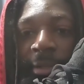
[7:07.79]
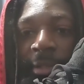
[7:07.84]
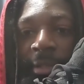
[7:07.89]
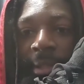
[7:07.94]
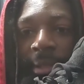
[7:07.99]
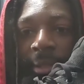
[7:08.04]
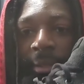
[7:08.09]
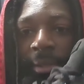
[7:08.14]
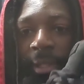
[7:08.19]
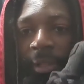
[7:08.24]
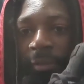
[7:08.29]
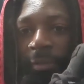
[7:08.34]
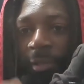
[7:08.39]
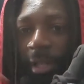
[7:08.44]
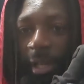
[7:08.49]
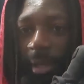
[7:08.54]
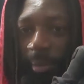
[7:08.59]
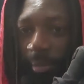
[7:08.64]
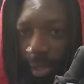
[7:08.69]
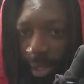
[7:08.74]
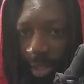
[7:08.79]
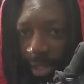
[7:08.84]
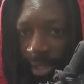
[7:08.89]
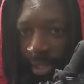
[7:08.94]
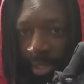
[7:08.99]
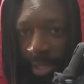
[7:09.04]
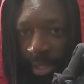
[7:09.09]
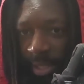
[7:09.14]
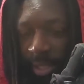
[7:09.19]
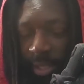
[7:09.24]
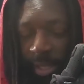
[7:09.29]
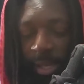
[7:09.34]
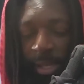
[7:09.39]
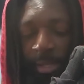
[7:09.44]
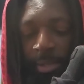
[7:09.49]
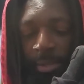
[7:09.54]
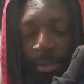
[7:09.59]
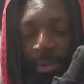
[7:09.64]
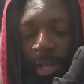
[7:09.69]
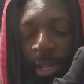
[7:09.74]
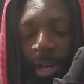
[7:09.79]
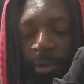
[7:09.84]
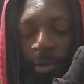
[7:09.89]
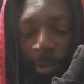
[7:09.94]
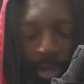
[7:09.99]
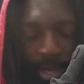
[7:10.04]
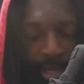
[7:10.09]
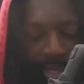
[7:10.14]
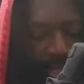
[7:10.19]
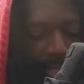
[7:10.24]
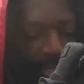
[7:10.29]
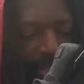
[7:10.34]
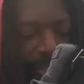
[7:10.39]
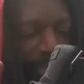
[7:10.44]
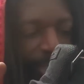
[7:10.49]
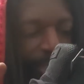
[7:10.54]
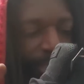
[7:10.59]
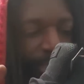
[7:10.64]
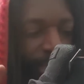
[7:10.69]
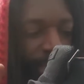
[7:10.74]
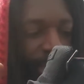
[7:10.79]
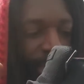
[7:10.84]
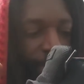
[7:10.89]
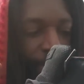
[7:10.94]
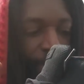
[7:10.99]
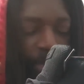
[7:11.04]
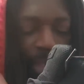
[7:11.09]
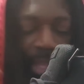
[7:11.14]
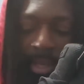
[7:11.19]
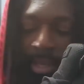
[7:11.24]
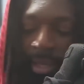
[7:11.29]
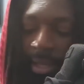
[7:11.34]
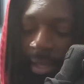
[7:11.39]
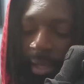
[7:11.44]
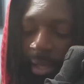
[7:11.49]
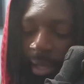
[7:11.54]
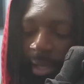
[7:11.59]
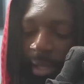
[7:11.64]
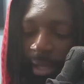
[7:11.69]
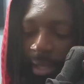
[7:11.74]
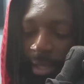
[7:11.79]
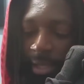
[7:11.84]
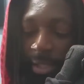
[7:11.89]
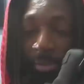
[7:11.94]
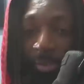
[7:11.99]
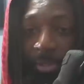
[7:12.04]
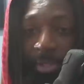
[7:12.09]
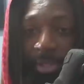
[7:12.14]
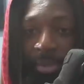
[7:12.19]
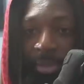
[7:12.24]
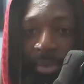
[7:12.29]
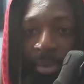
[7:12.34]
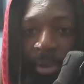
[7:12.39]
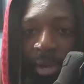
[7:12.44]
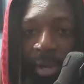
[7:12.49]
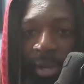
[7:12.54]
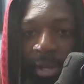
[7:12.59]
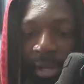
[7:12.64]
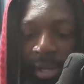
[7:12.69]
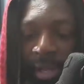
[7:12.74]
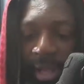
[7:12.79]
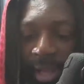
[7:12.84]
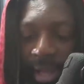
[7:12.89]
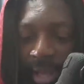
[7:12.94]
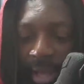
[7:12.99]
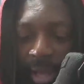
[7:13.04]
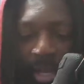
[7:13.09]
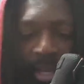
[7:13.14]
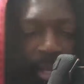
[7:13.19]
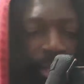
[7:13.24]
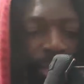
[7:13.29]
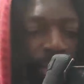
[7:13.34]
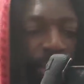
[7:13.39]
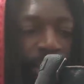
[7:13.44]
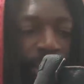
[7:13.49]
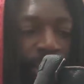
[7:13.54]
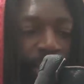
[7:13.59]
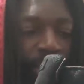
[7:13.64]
So if you're going to be in the city a lot, do a lot of walking in the city, this is what you want. Because it's